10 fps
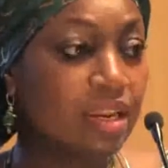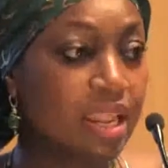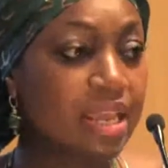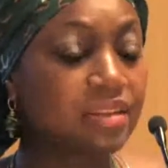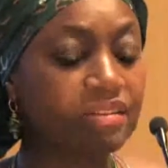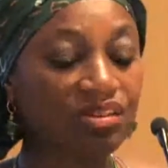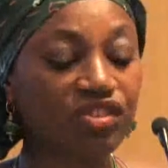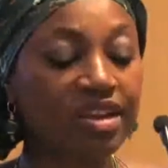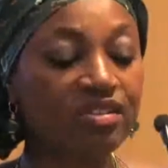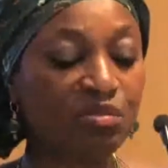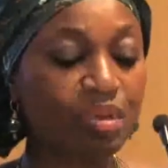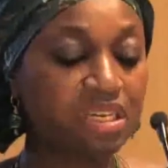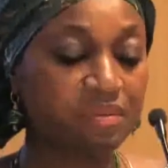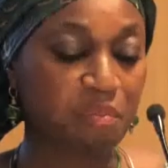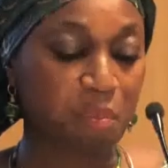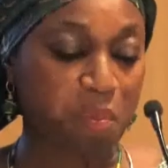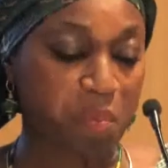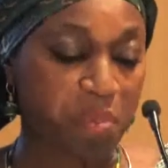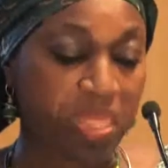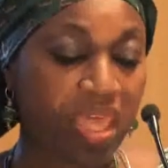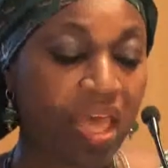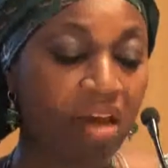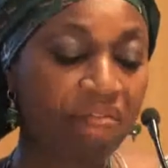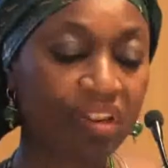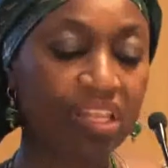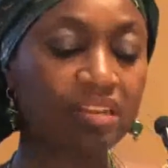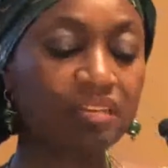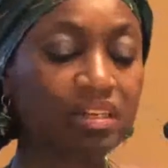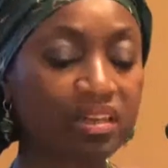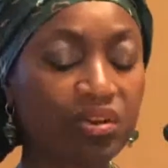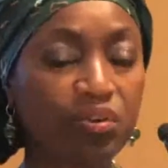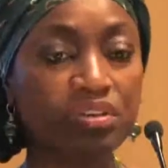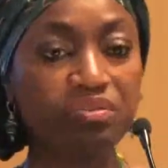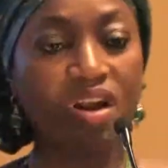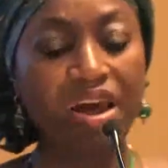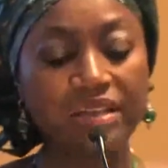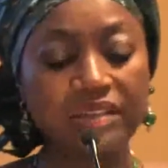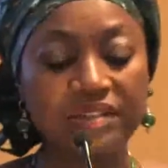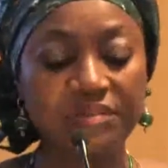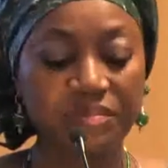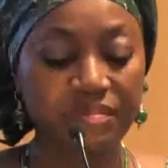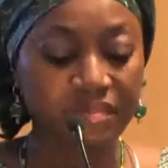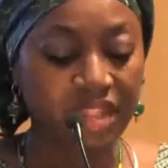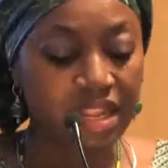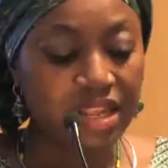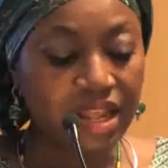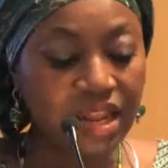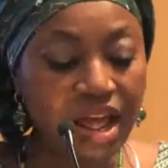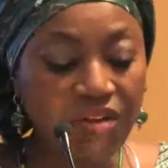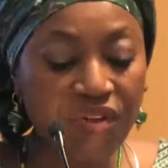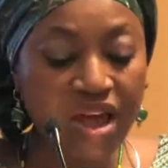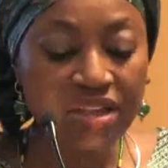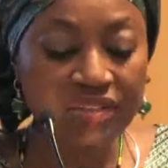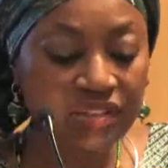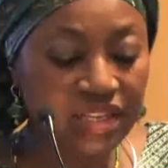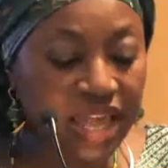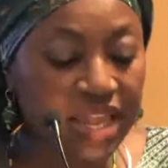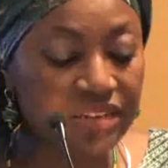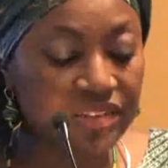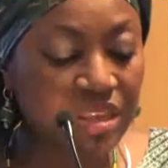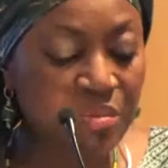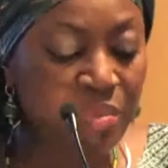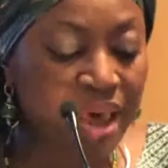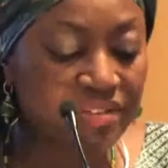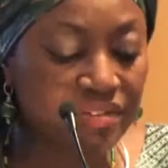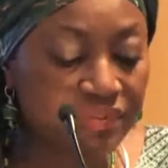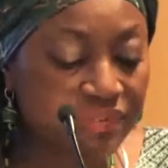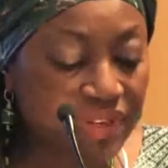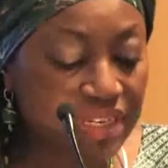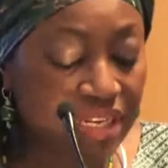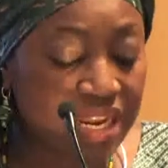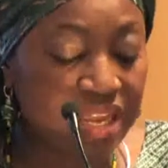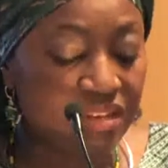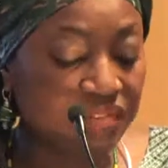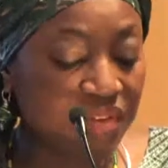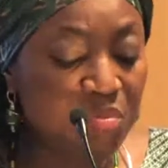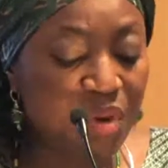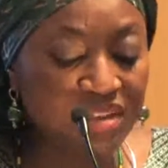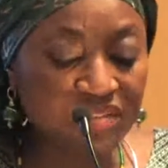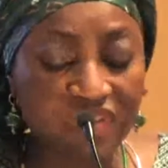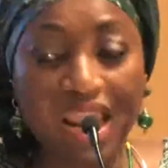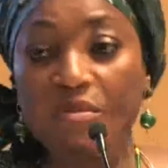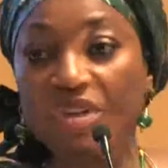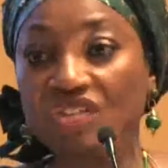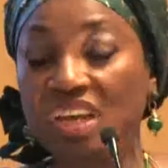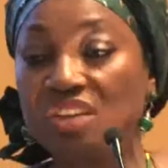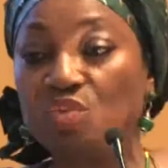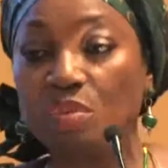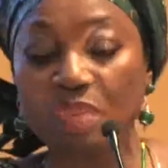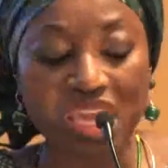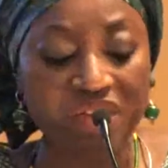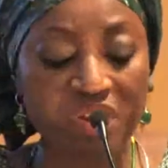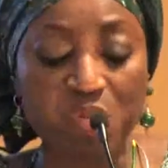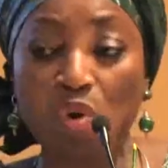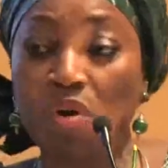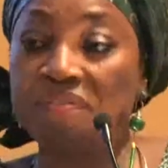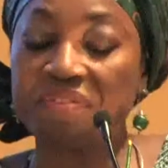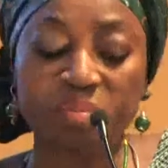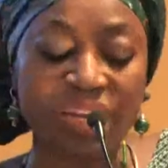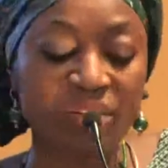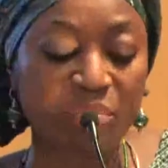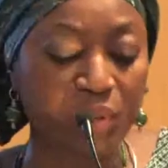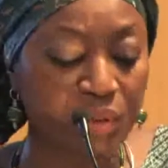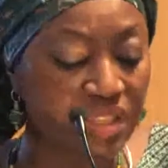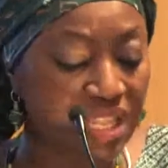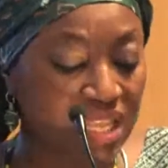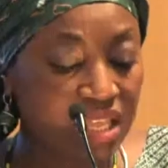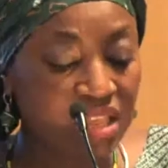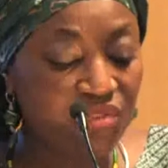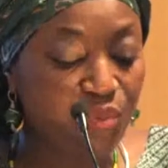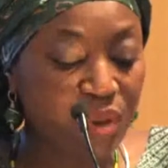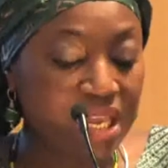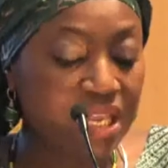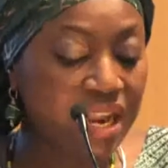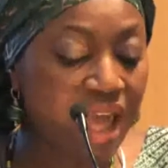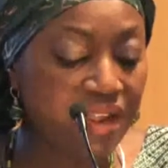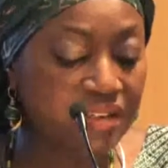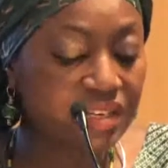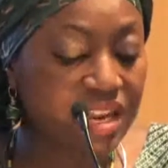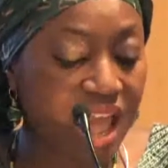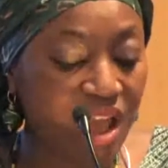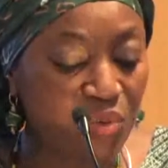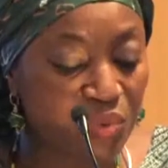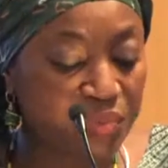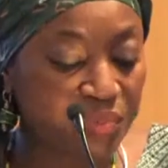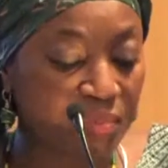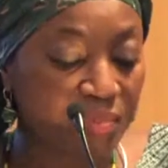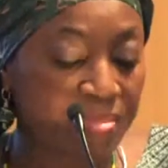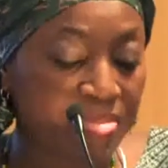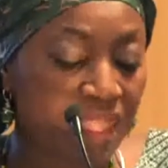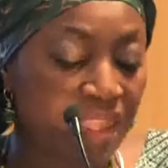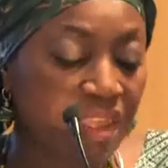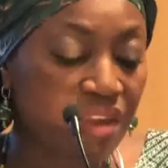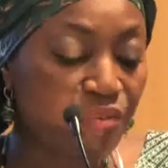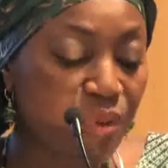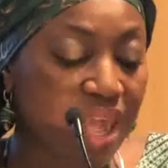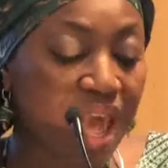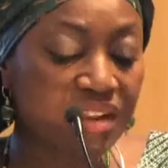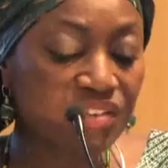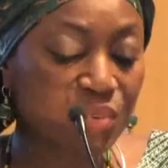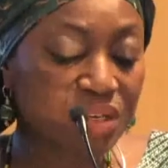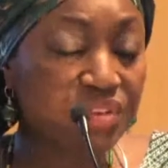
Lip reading: Ladies and gentlemen, Africa is indeed on the rise, and our rise against the negative impacts of climate change will be even more formidable if we can act now. if we act with